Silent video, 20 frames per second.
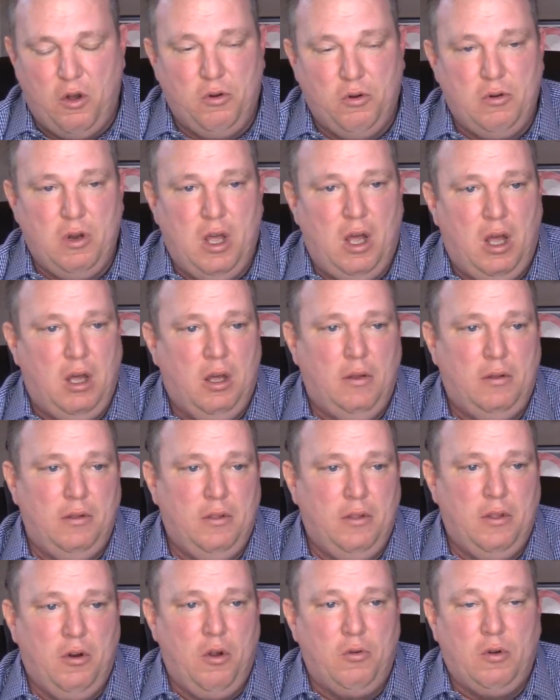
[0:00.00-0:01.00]

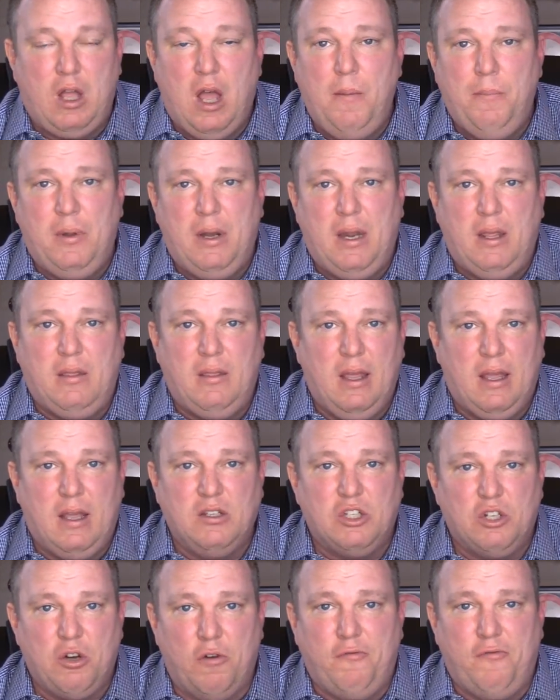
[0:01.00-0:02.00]
own company. They can
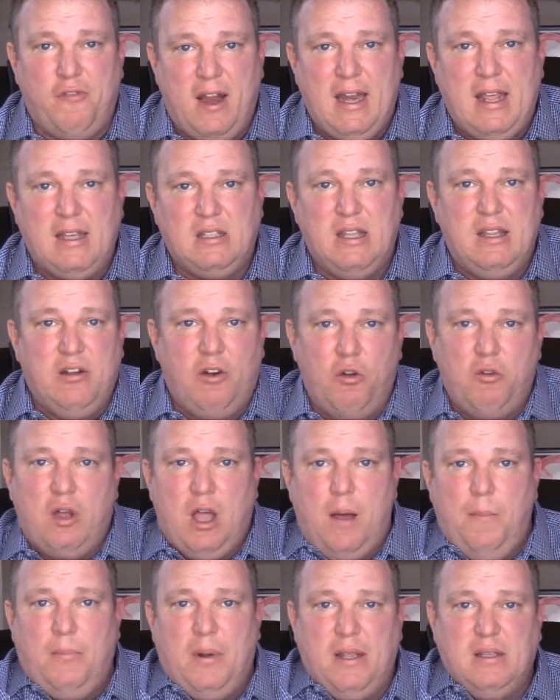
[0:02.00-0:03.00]
start financing their own
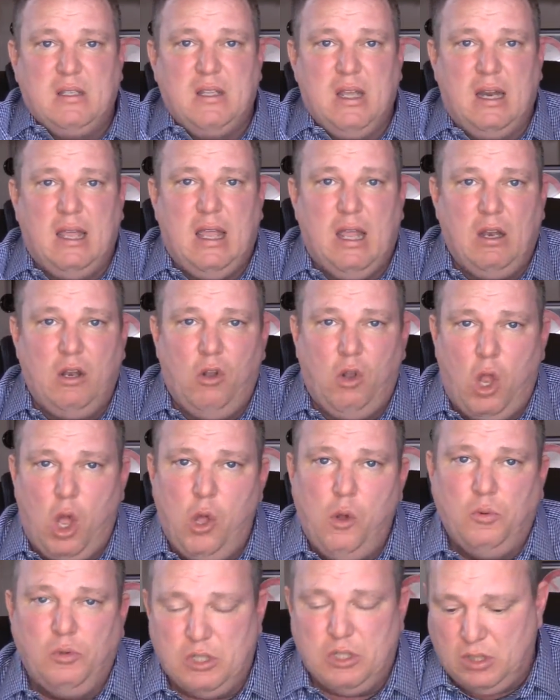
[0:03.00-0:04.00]
company instead of getting
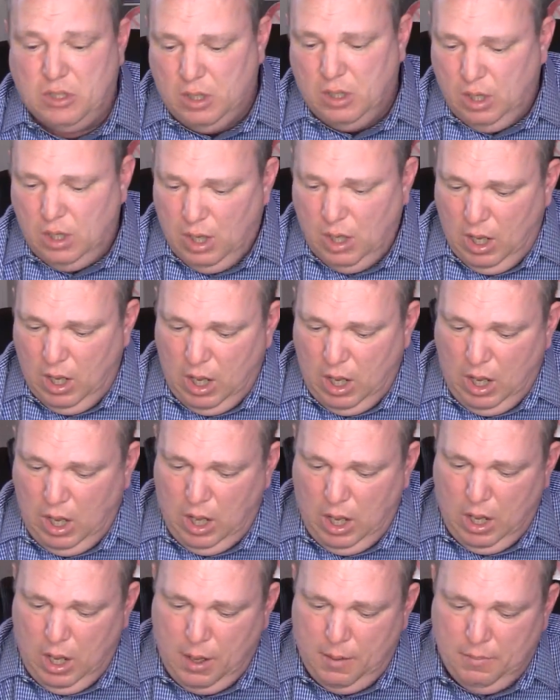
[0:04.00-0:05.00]
loans.
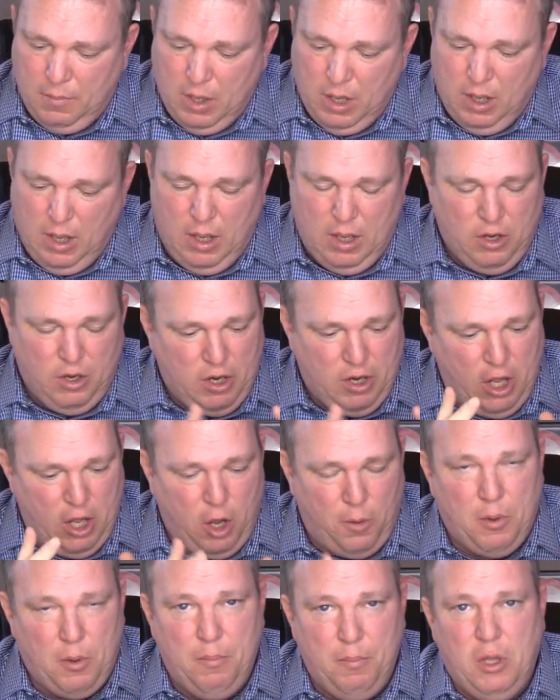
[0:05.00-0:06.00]
You're going to
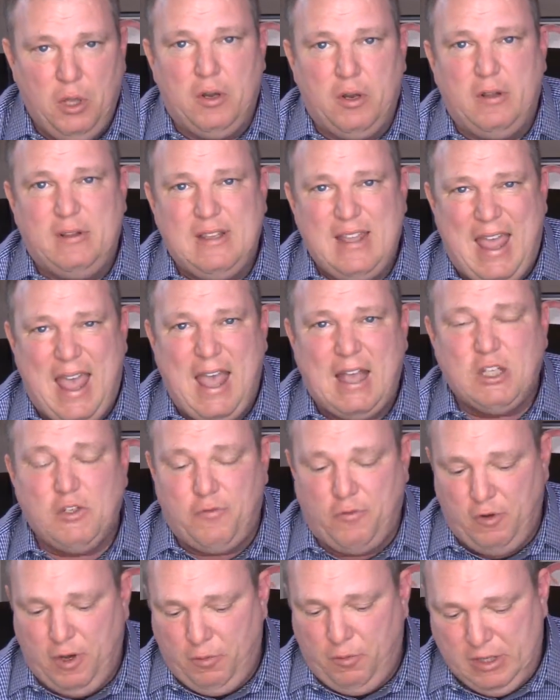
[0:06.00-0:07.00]
help them build a
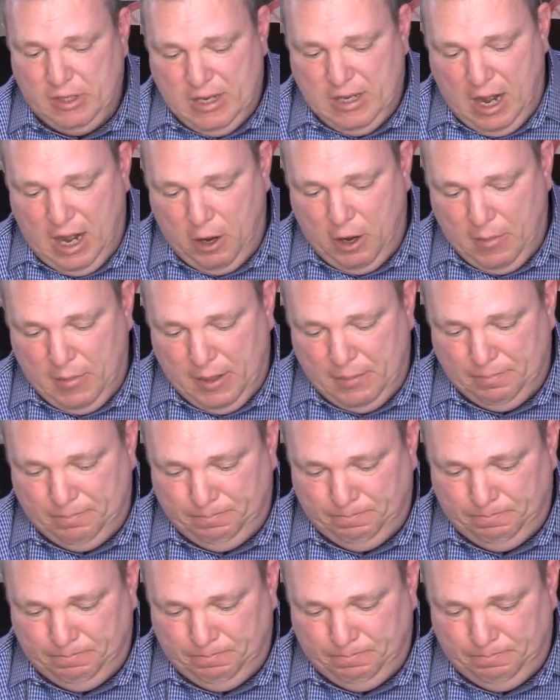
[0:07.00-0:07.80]
tax-free retirement.